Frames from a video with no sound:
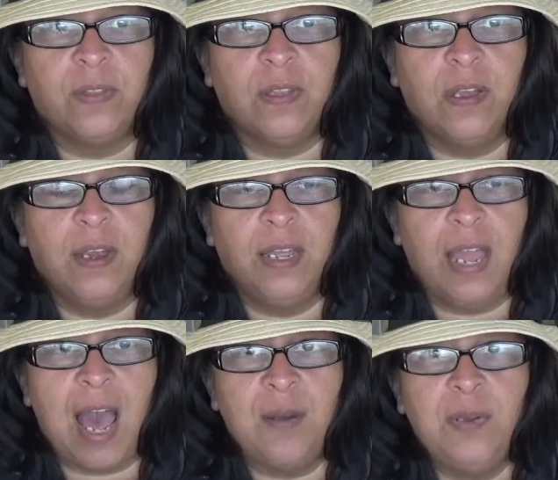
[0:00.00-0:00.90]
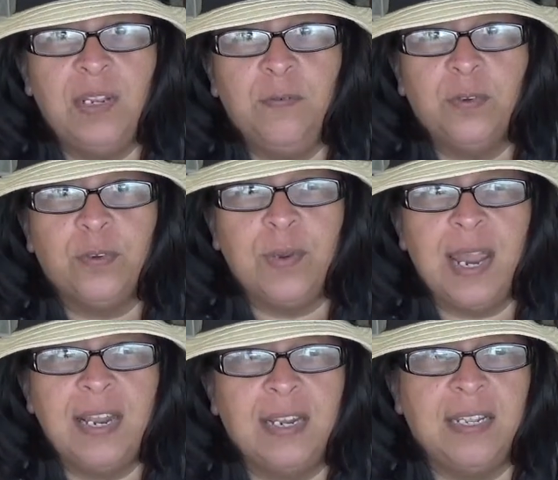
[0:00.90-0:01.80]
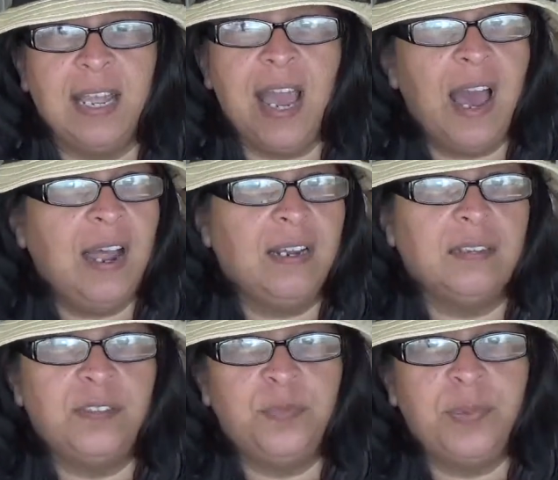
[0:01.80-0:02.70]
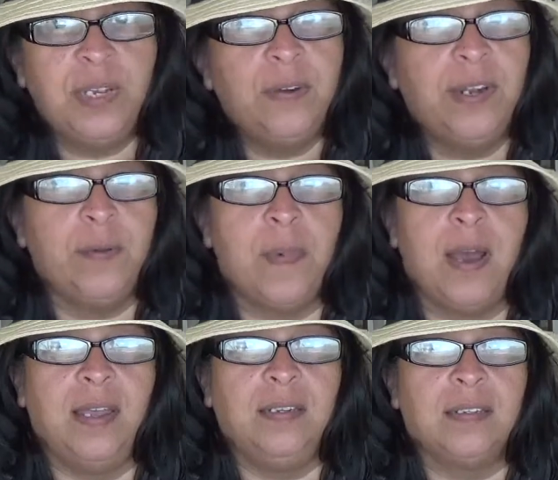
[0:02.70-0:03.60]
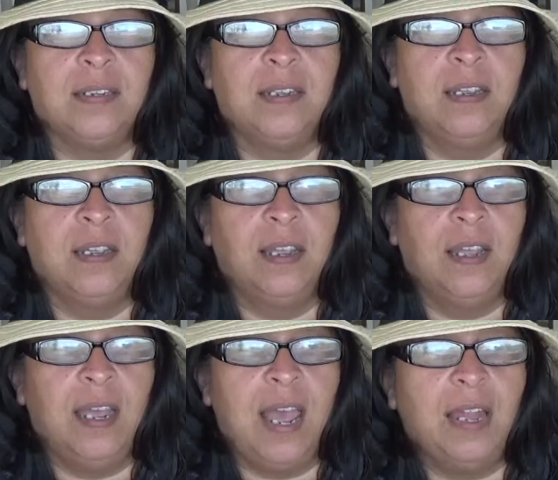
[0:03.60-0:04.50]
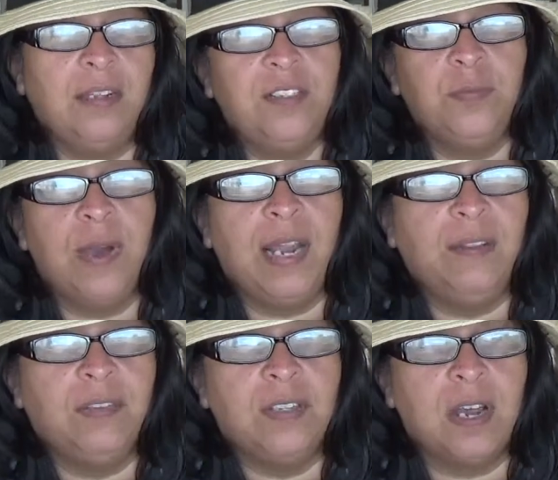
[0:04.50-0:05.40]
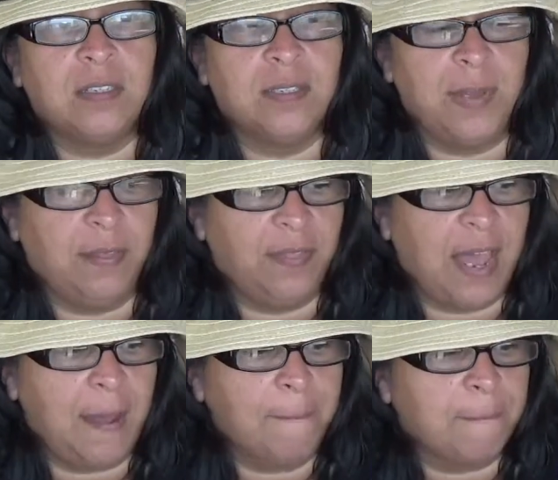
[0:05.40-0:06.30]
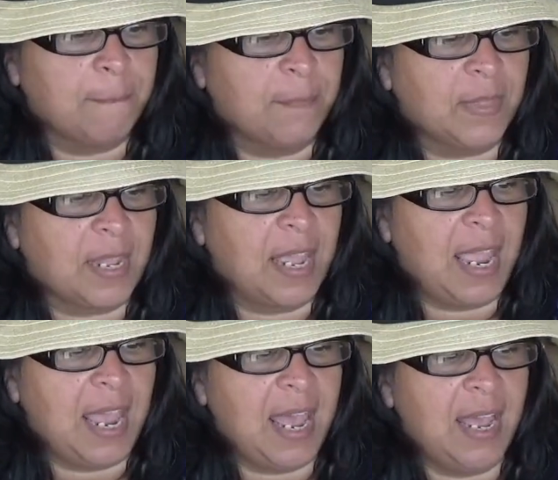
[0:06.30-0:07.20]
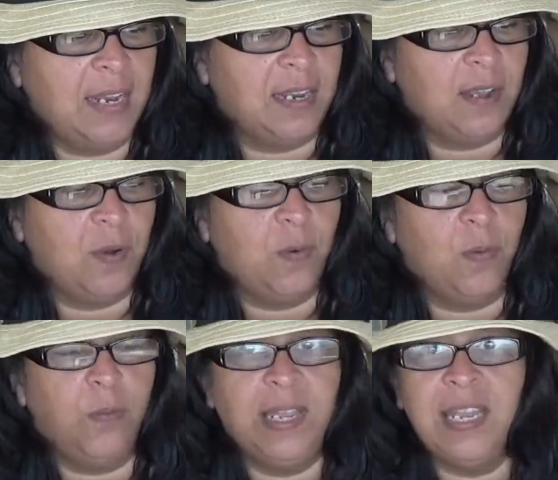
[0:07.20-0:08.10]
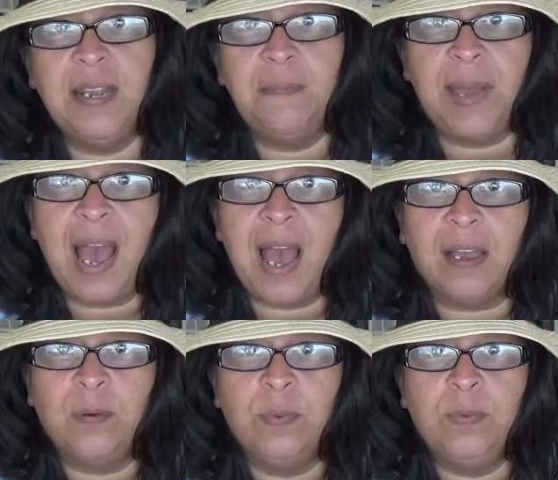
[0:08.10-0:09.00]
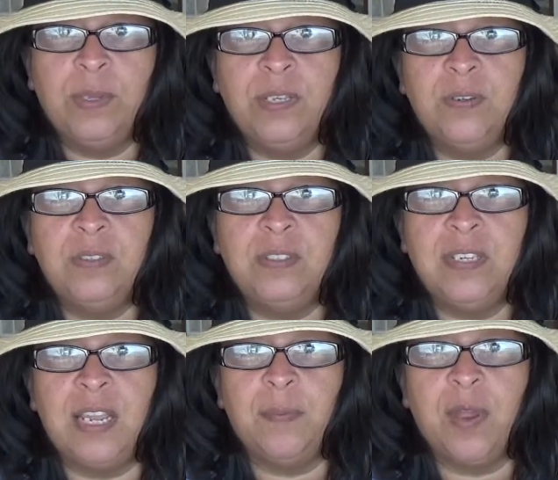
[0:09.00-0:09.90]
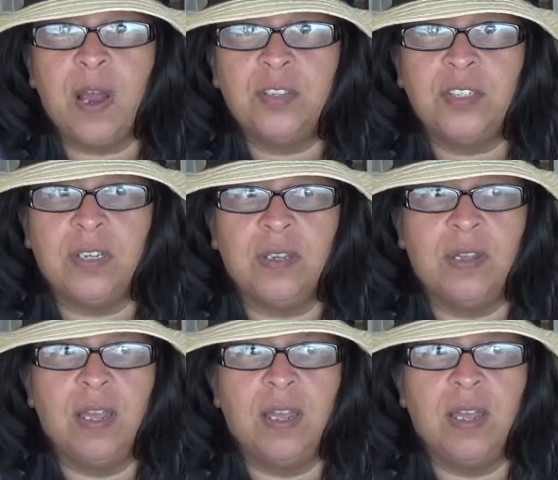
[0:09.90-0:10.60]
Adam and Eve were created, they had a superior mind. Ellen G. White even talks about that. And we get it back when we use his name Yasha.